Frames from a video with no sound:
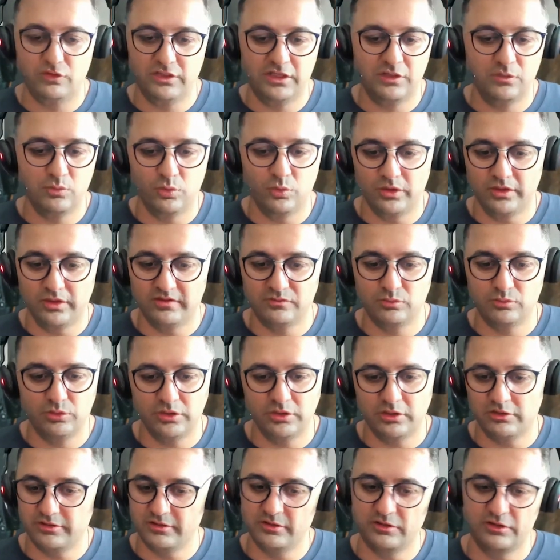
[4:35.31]
okay, what
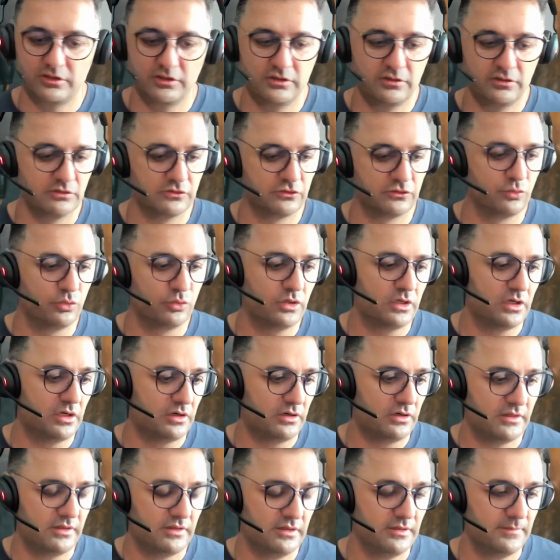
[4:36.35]
are the hurdles? What
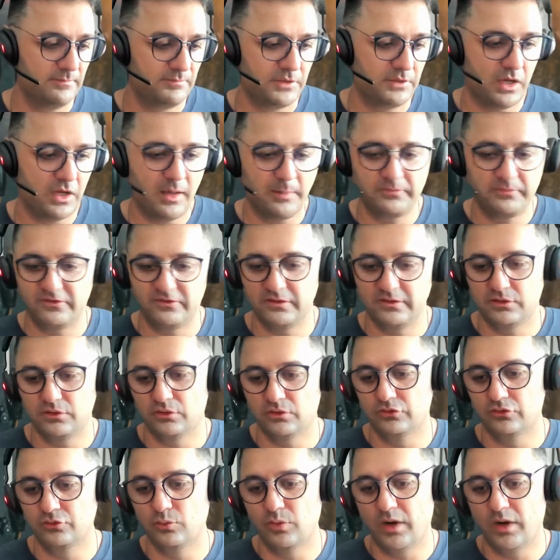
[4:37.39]
are the obstacles?